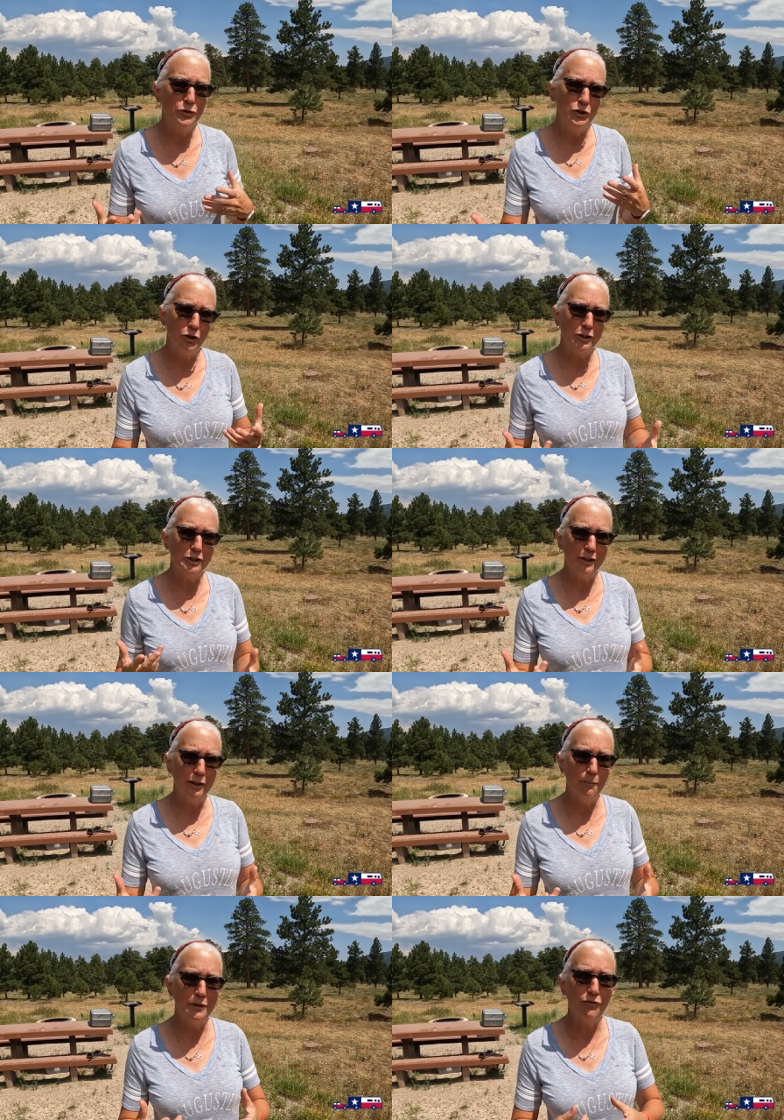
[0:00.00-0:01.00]
took us a
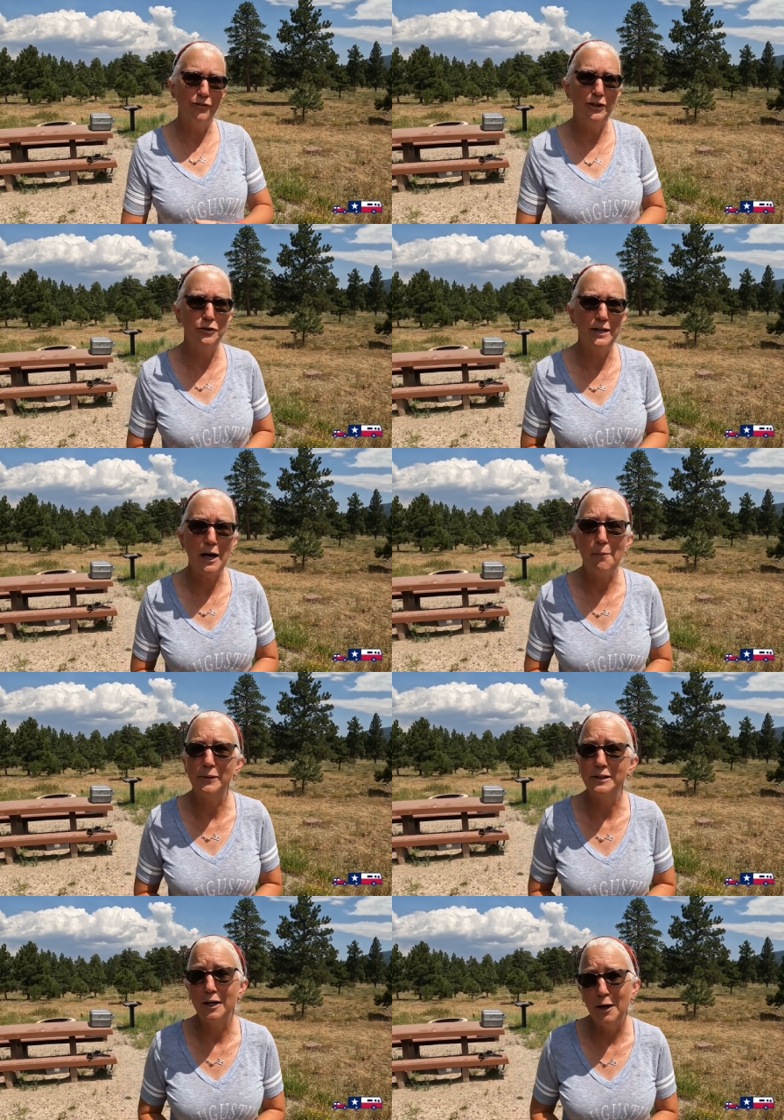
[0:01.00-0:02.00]
little bit to figure it out,
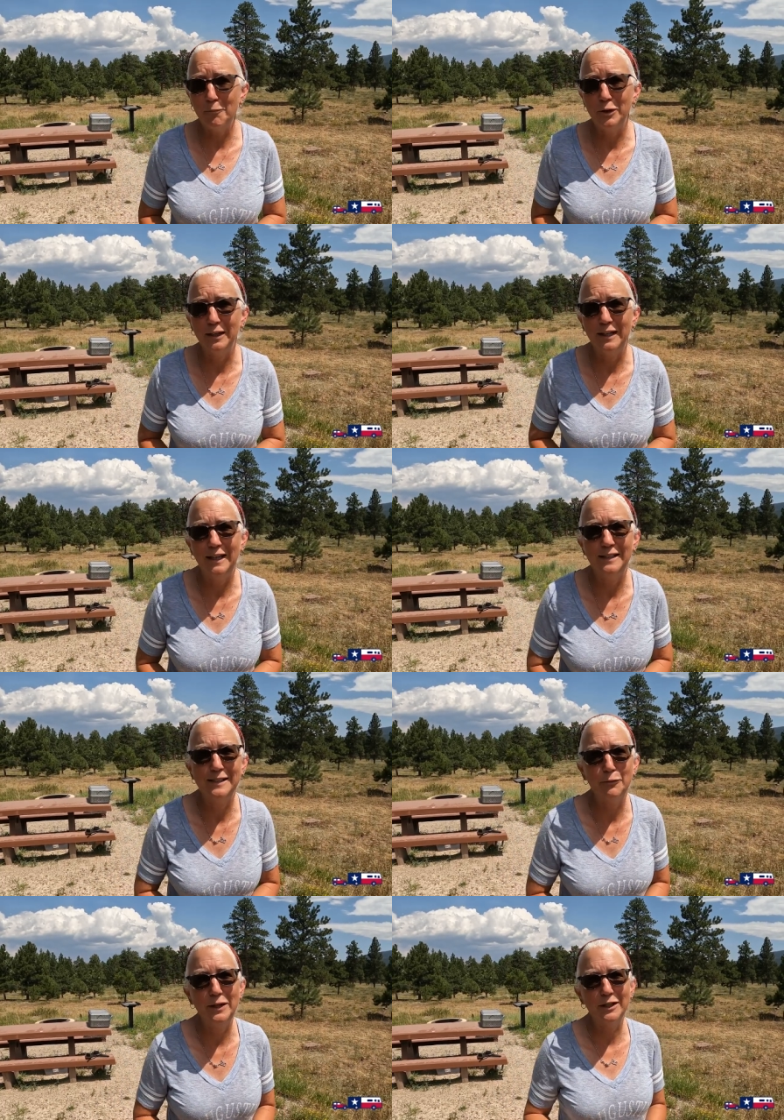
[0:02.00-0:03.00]
but Tom realized
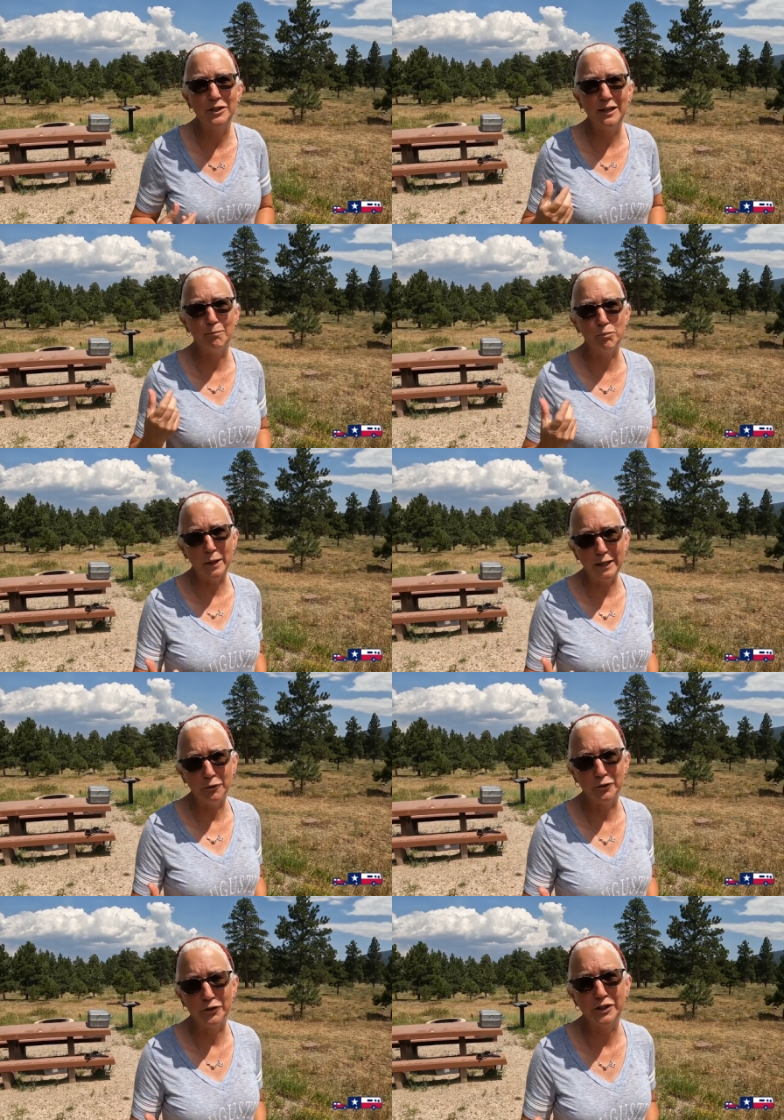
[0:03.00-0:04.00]
that we actually have
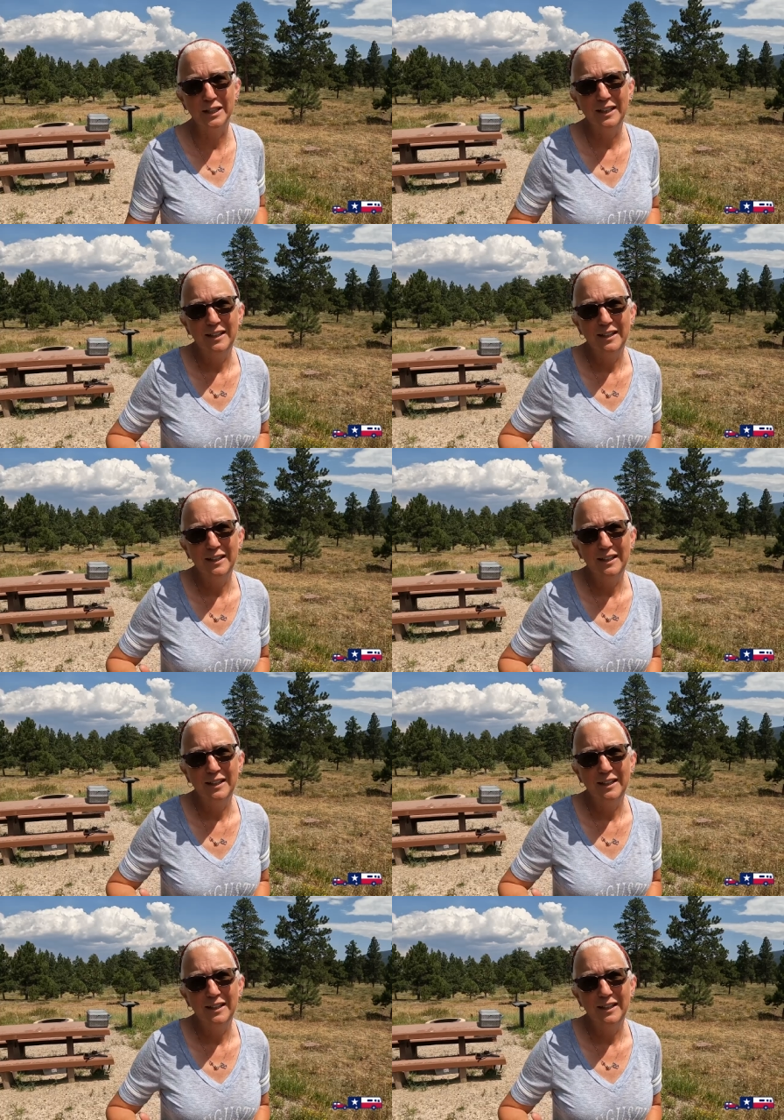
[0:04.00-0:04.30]
breakers